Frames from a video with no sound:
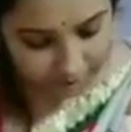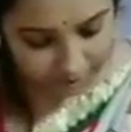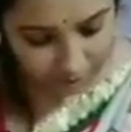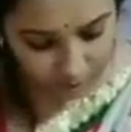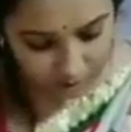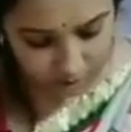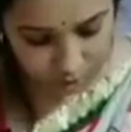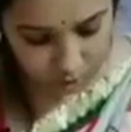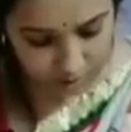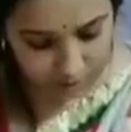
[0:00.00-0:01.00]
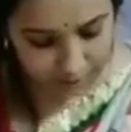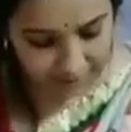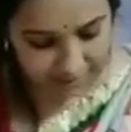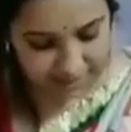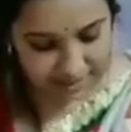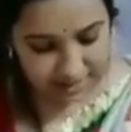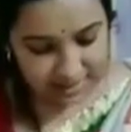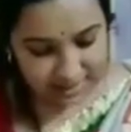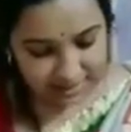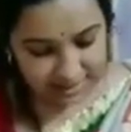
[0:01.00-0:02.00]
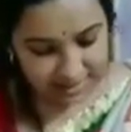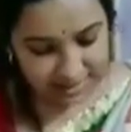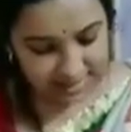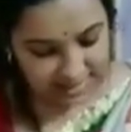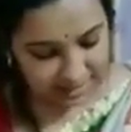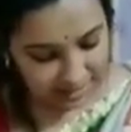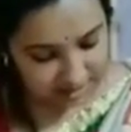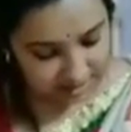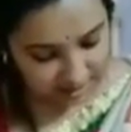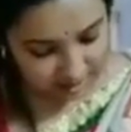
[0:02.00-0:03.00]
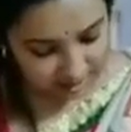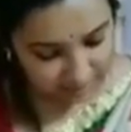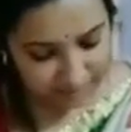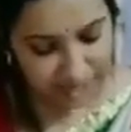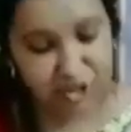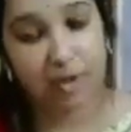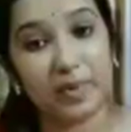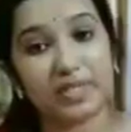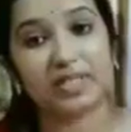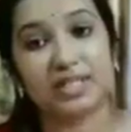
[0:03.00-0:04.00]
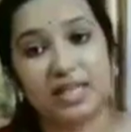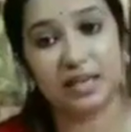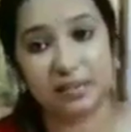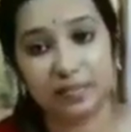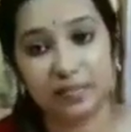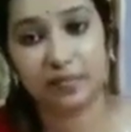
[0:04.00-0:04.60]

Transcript: correct words to complete these sentences. Page number 16.